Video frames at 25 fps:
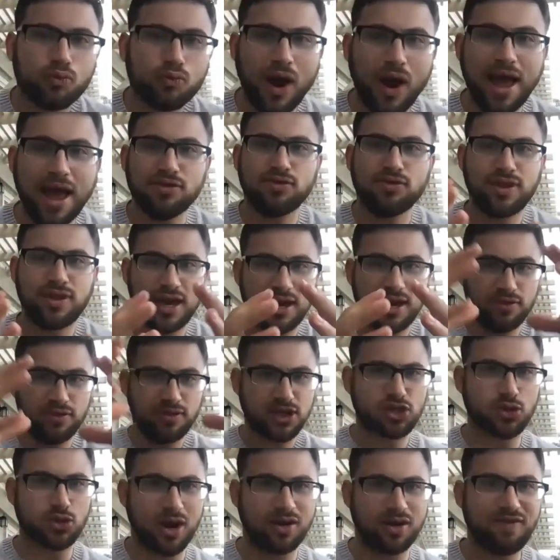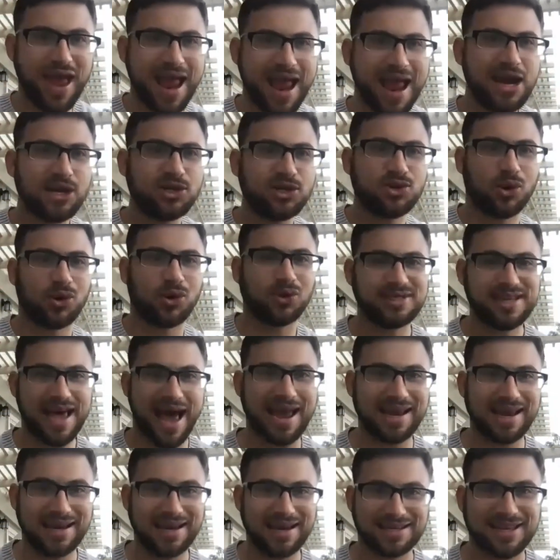right, the sort of age-old
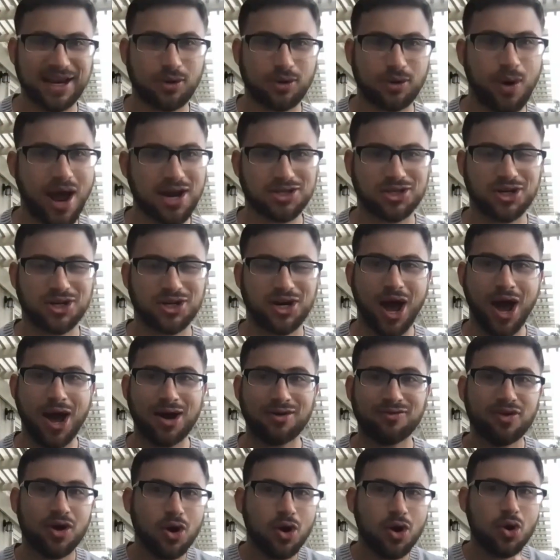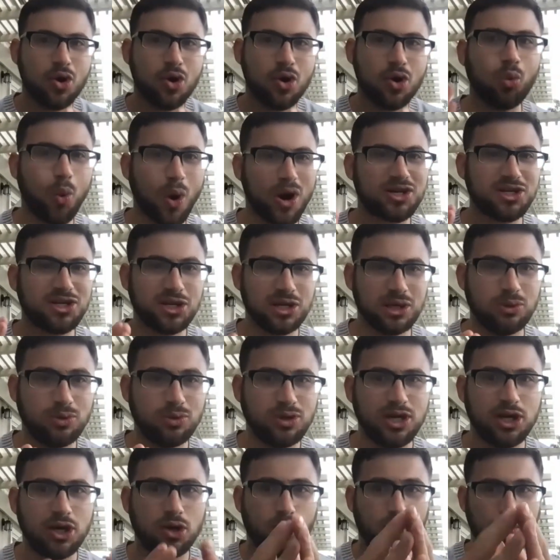Zionistic question of what do you
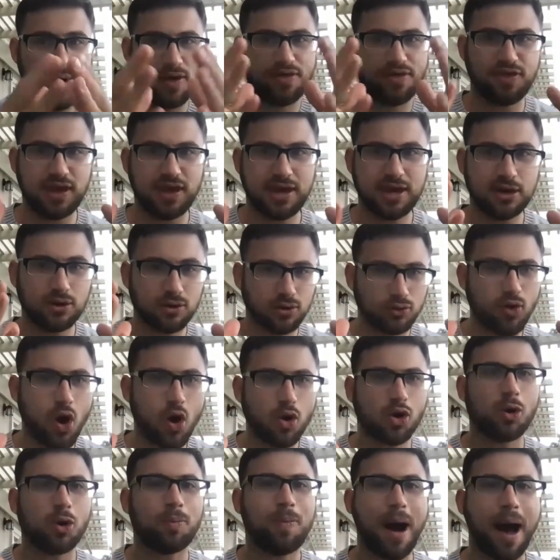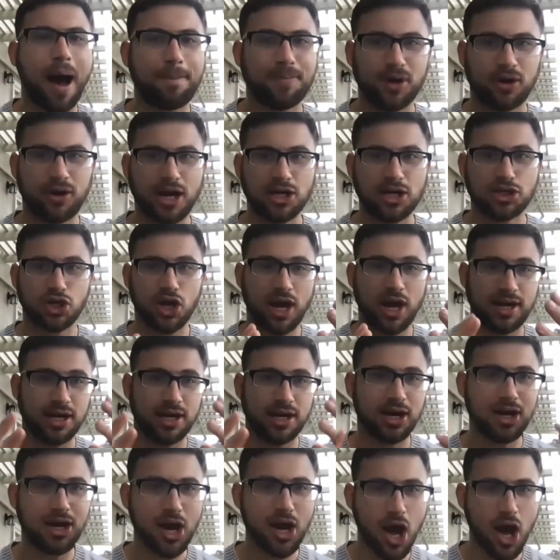do with the local
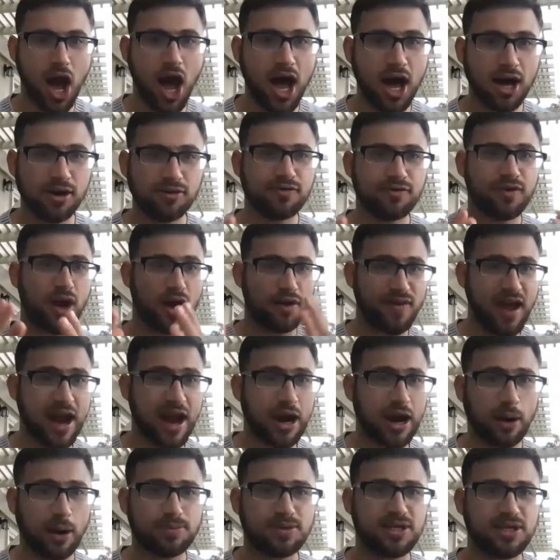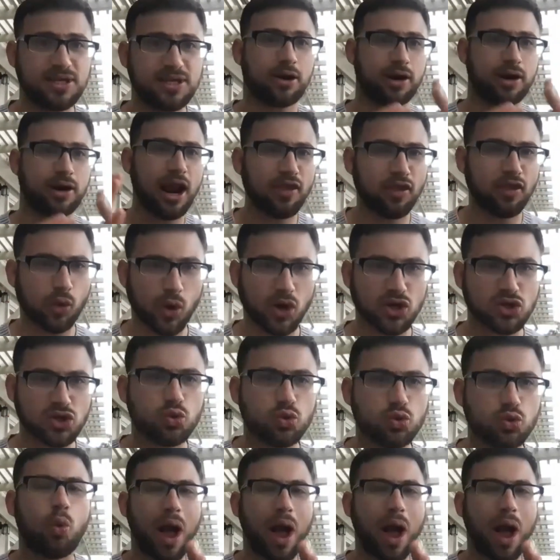population of Arabs there? In other words,